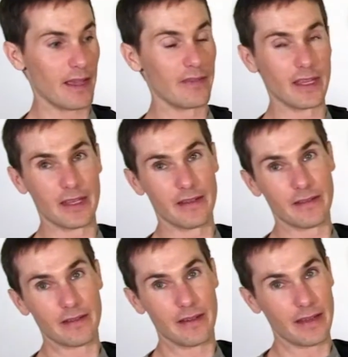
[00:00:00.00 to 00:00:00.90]
and
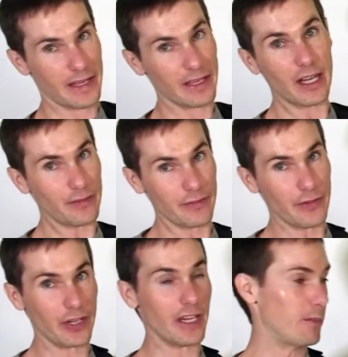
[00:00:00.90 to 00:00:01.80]
then take it off of
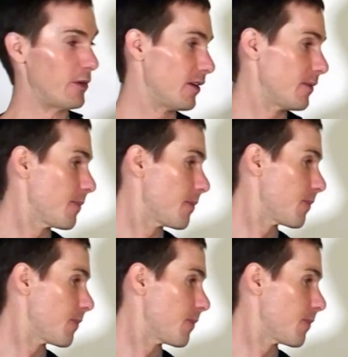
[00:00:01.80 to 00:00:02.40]
your camera.